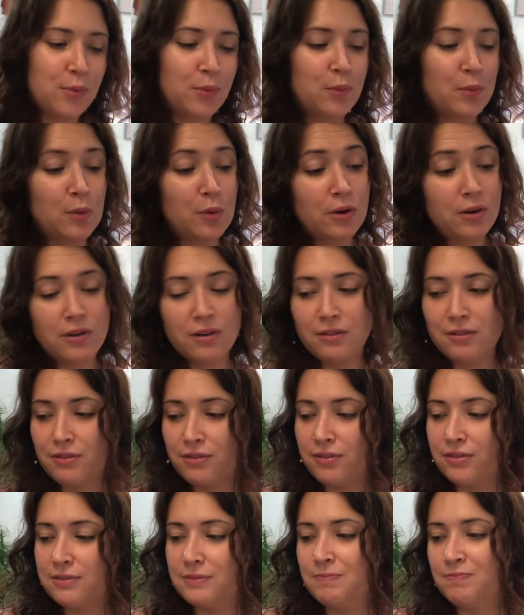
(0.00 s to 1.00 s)
Wolf.
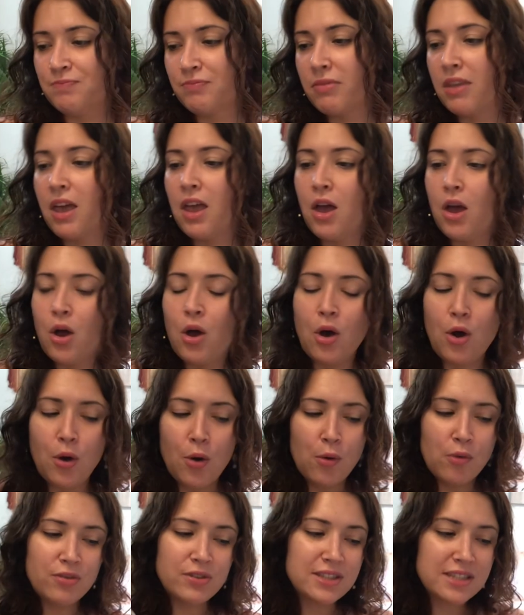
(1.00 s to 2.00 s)

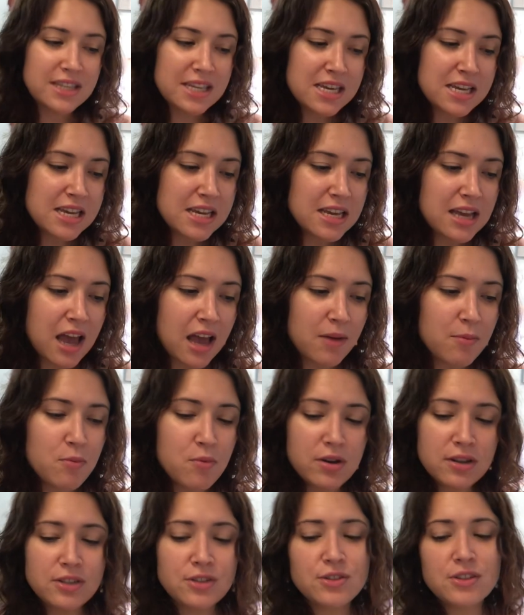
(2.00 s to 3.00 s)
See, I'm
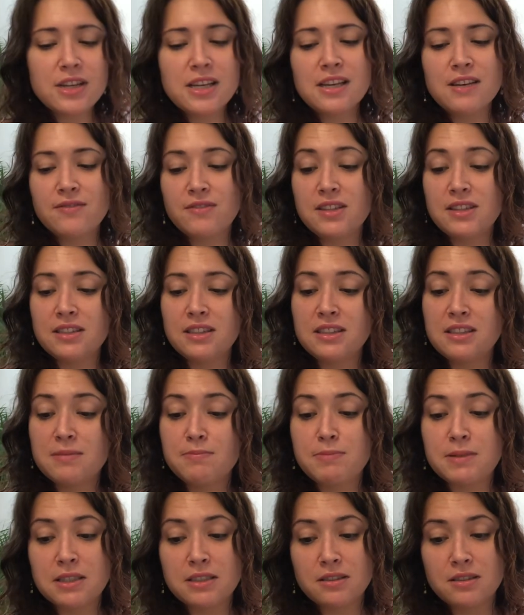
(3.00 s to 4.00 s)
wondering if this is
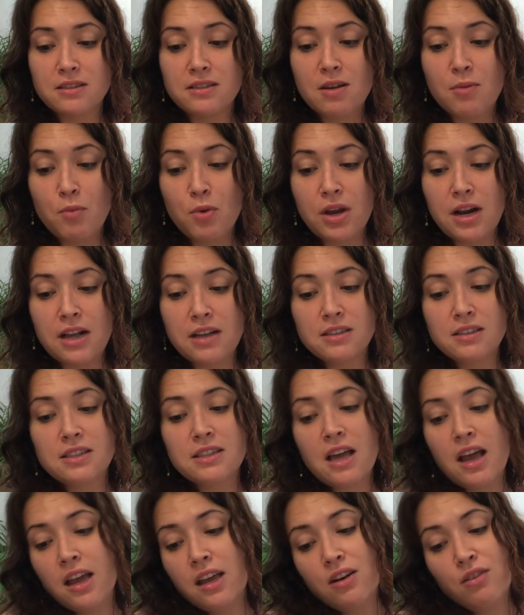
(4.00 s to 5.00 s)
about someone
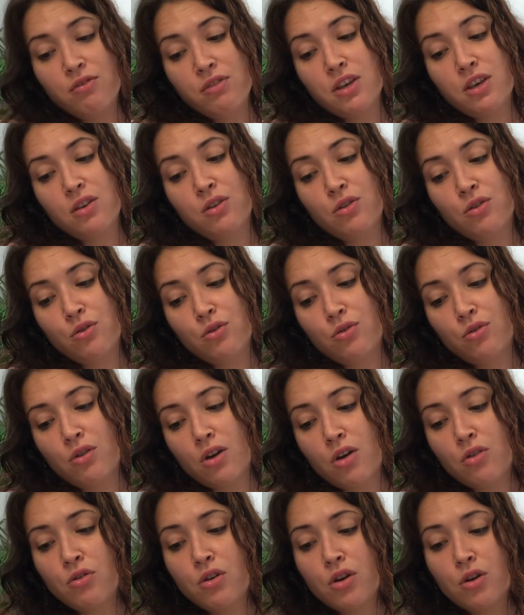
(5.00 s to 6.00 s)
outside of you.
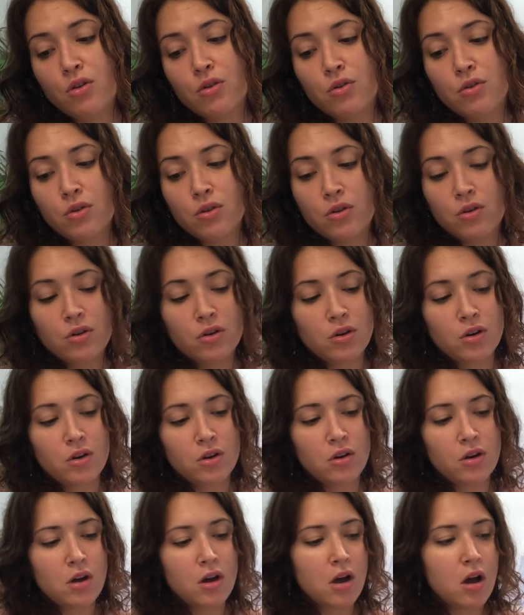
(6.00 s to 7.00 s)
Oh no.
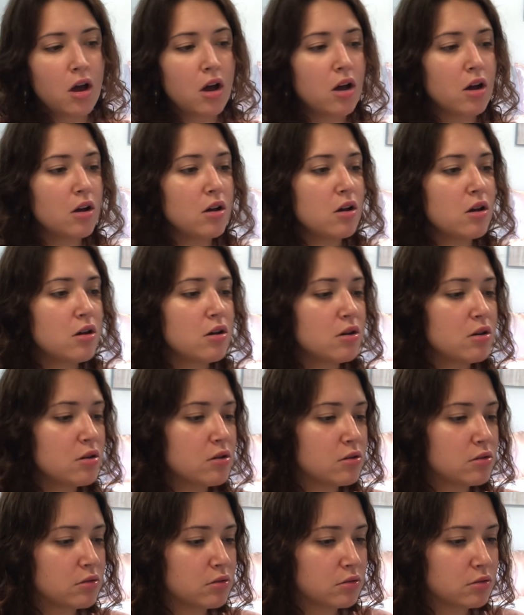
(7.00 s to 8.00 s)

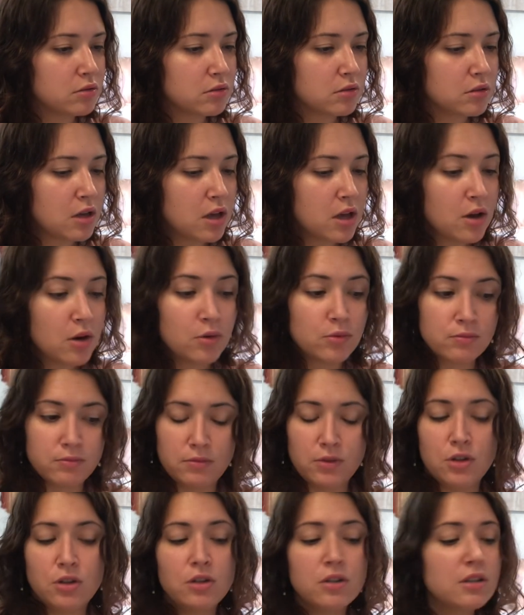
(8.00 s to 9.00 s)
Oh,
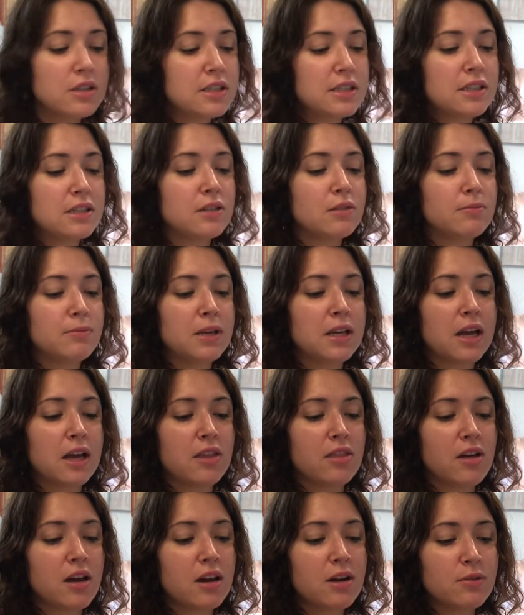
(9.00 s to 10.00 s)
could still be. I
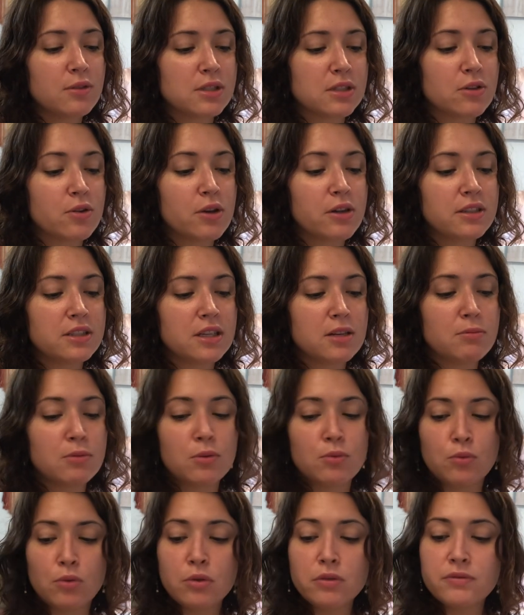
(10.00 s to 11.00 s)
thought it was loyalty, but
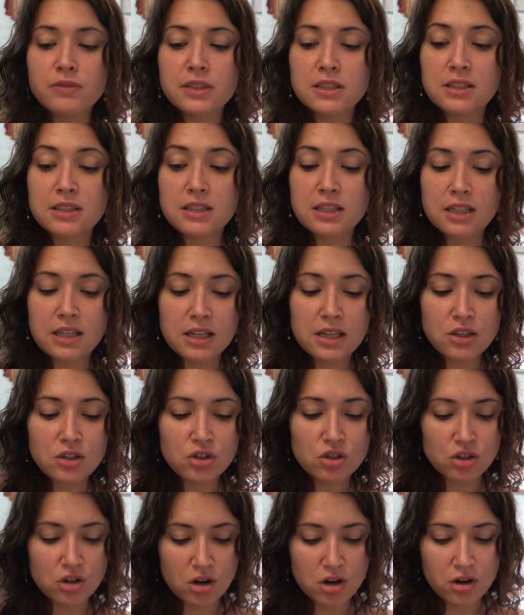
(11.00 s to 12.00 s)
wolf is
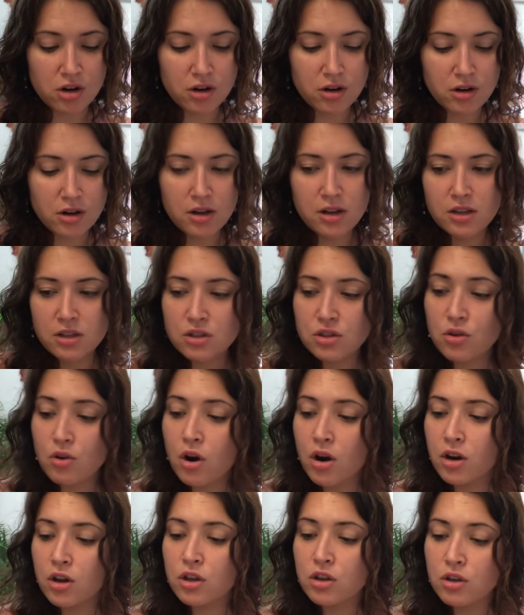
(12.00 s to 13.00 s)
teacher. So
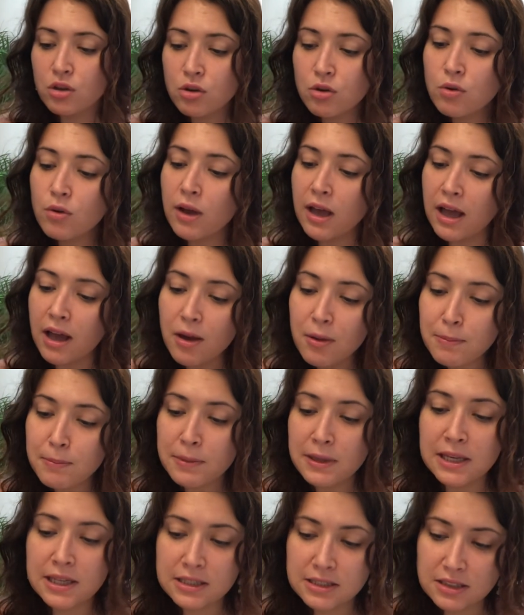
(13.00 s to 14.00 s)
are you
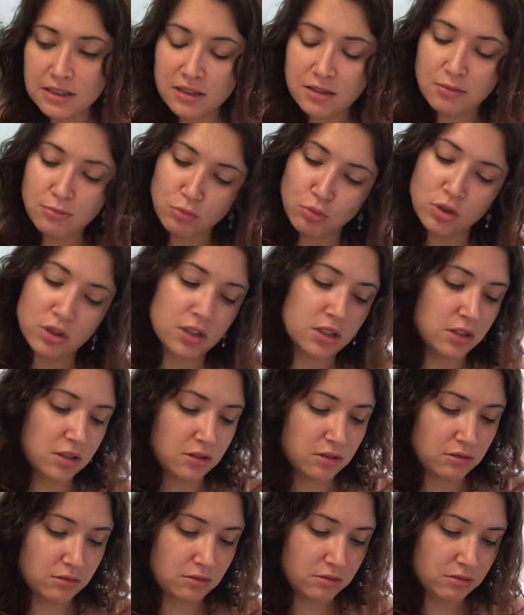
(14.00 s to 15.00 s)
helping someone?
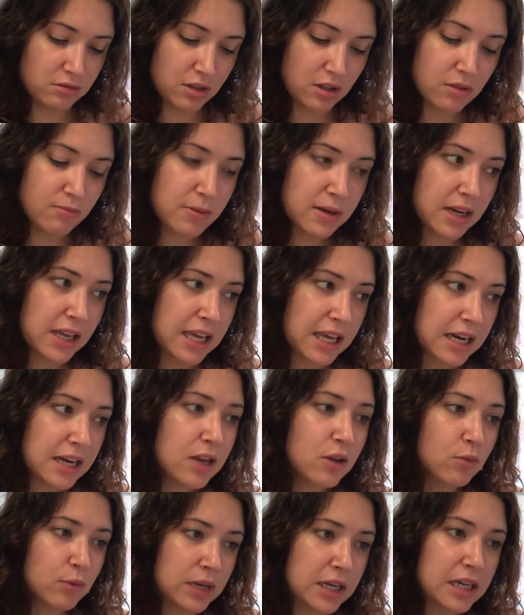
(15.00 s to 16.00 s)
You've been getting
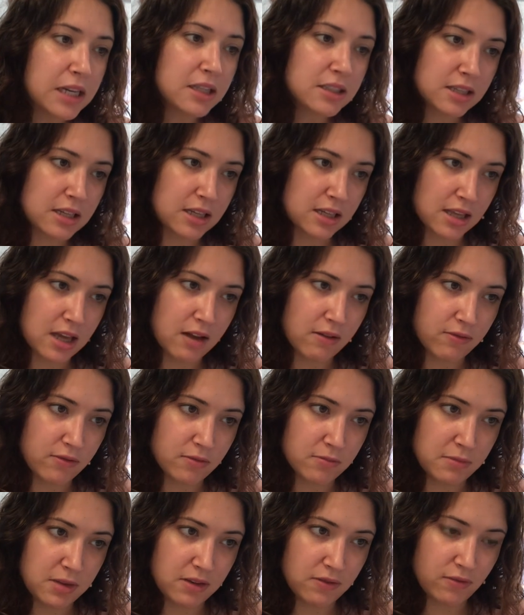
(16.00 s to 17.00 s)
readings like that from
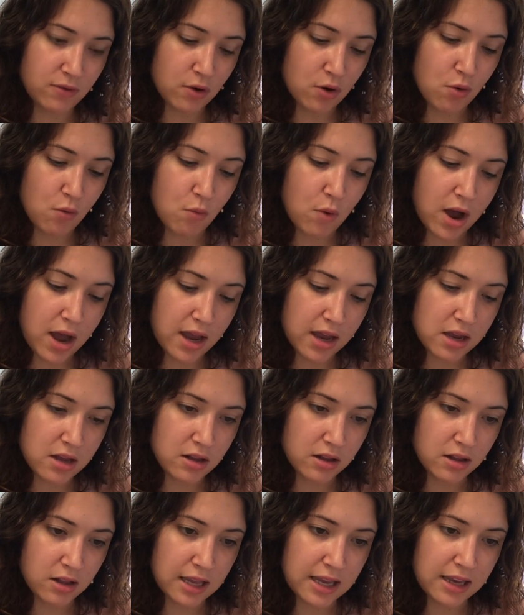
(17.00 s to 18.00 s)
me for a
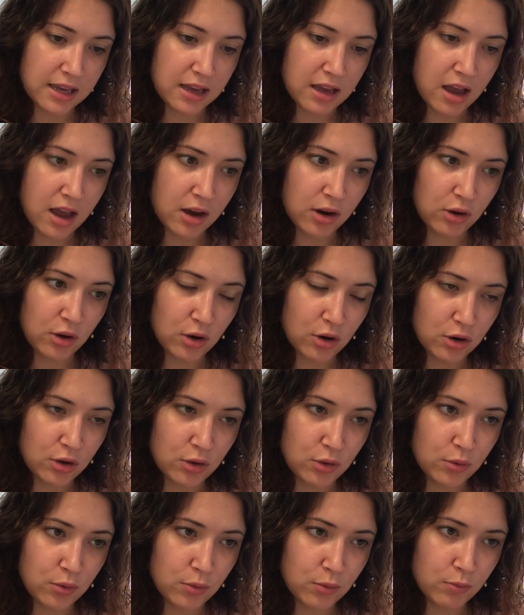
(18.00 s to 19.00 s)
while. Like, I, are
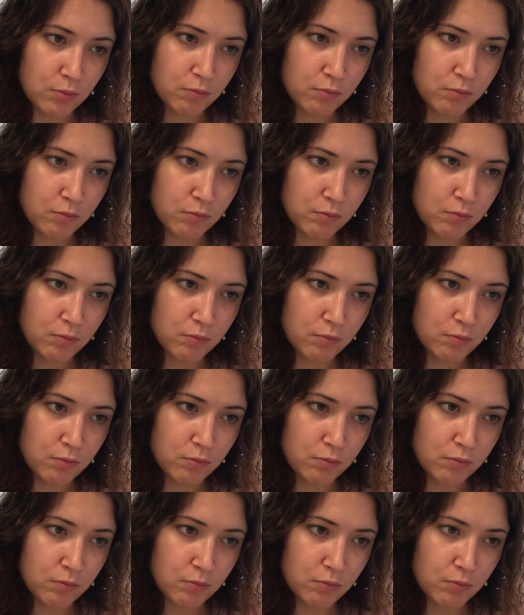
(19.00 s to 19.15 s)
you